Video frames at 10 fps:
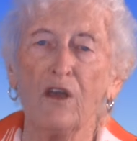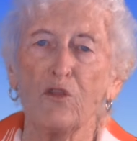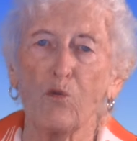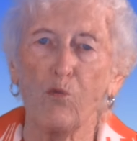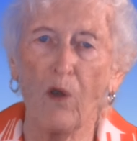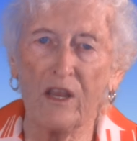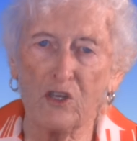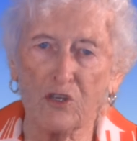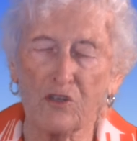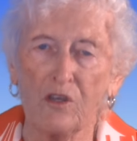the
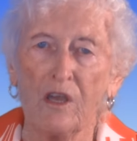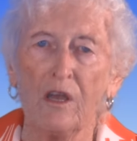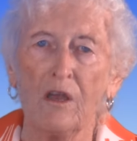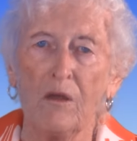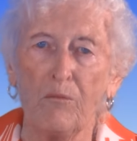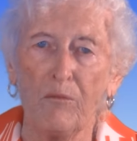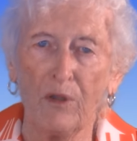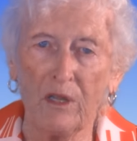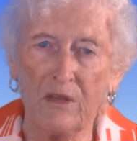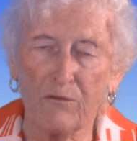righteous
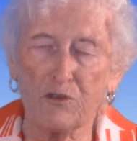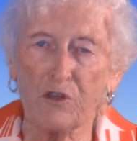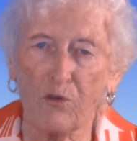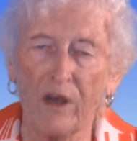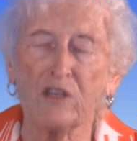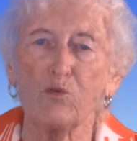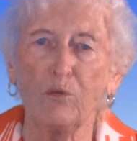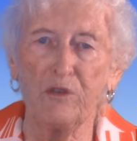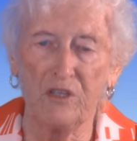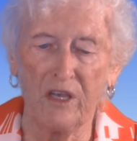believers in Christ
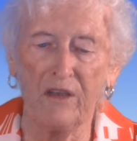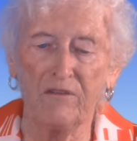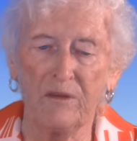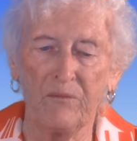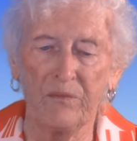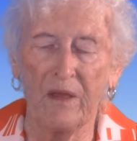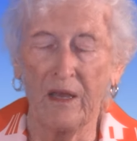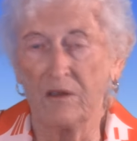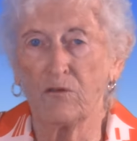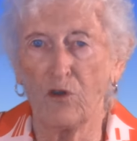will be saved.
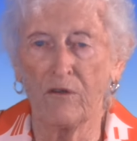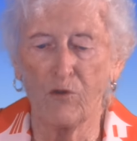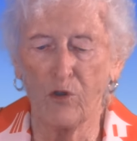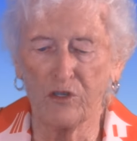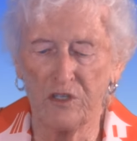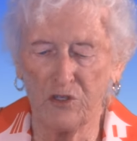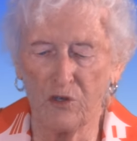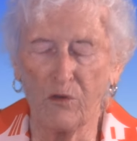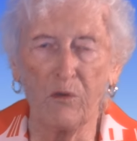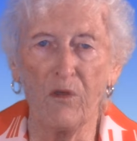I, of course,
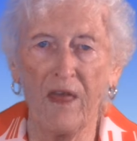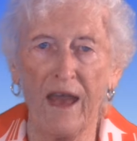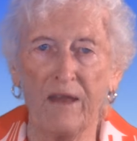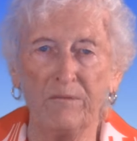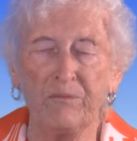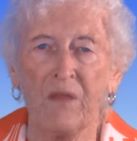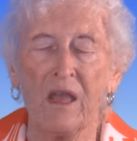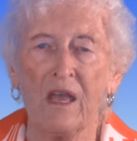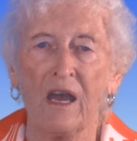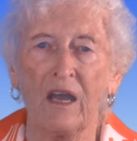disagree with that.
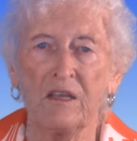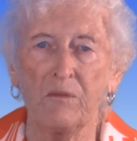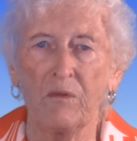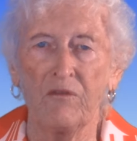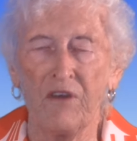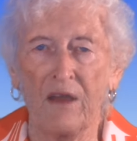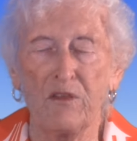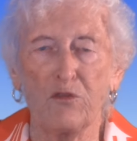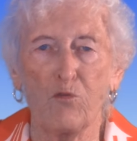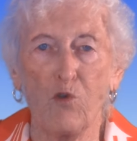I find
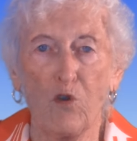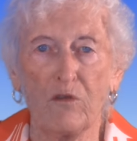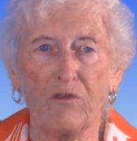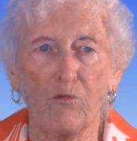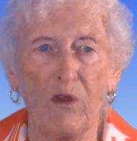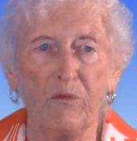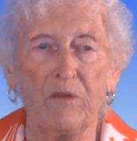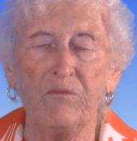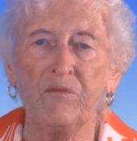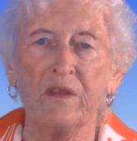that the role of the
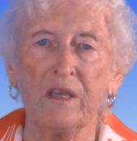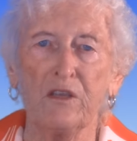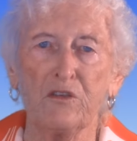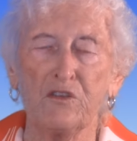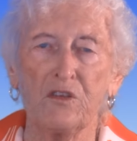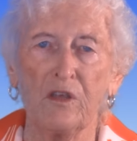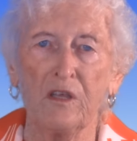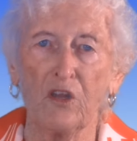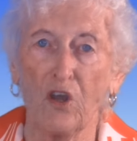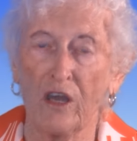remnant is
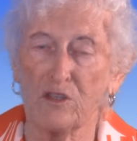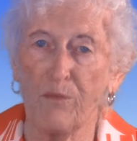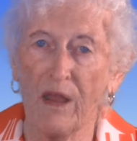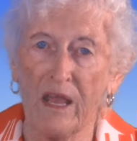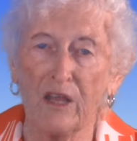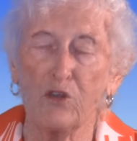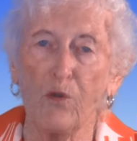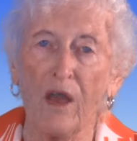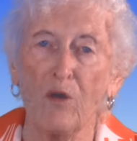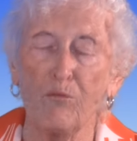in God's plan
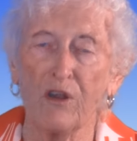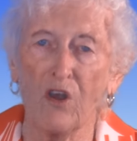to help bring